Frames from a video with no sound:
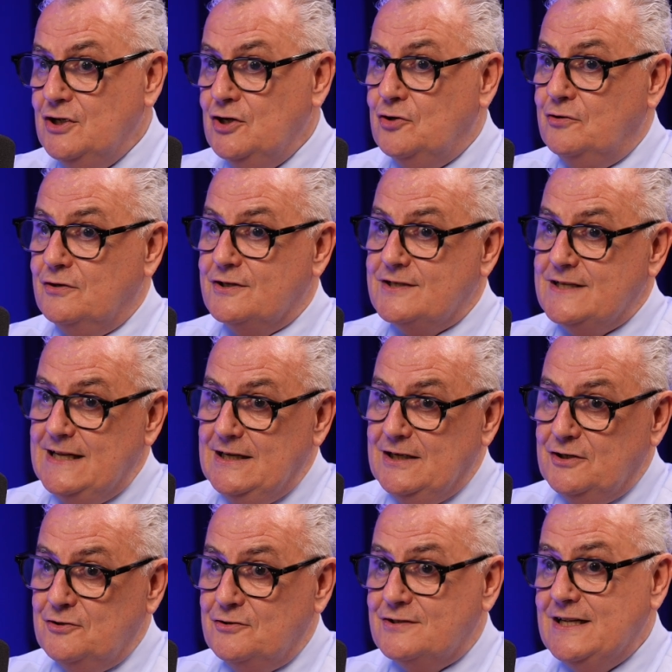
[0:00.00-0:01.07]
or a seller
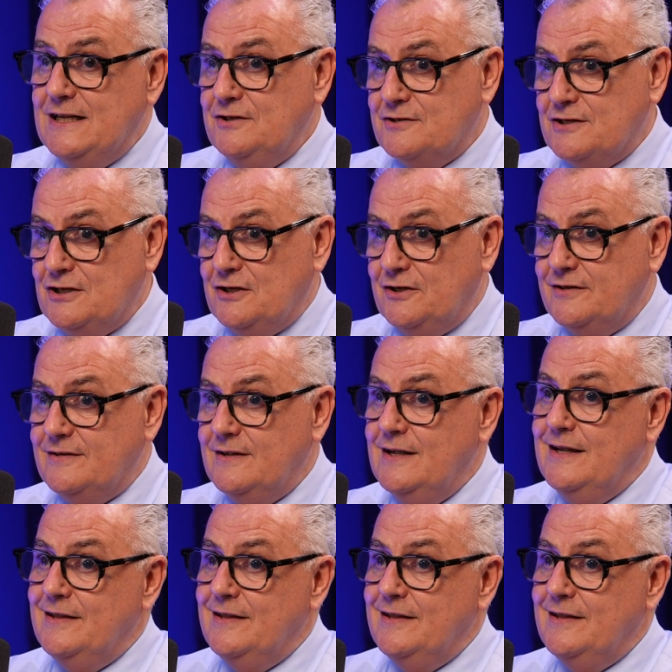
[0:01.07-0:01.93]
who sells a lot,